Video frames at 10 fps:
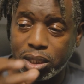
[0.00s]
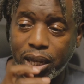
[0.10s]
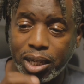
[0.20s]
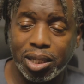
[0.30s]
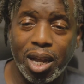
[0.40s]
the
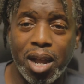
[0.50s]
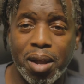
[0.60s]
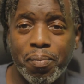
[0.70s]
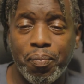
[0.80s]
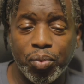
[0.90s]
same
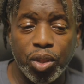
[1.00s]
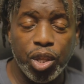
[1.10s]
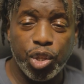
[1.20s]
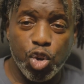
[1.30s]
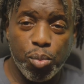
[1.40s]
time,
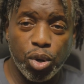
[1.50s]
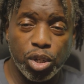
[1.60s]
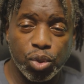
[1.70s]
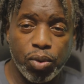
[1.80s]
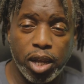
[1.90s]
you're
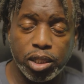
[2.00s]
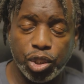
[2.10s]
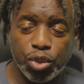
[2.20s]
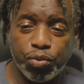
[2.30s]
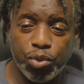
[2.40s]

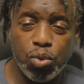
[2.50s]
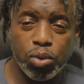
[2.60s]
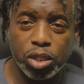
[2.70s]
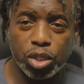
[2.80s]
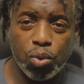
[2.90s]
moisturizing your
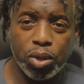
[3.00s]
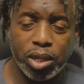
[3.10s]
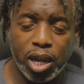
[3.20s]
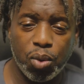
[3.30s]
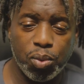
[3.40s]
food that's going
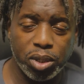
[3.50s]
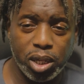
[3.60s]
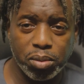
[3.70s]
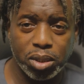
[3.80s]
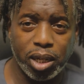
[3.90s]
down, which
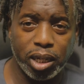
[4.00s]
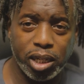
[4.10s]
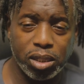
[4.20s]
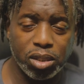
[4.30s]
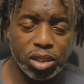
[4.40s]
helps the
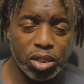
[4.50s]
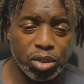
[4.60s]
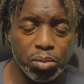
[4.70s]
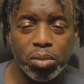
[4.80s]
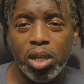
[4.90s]
digestive
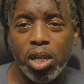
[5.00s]
system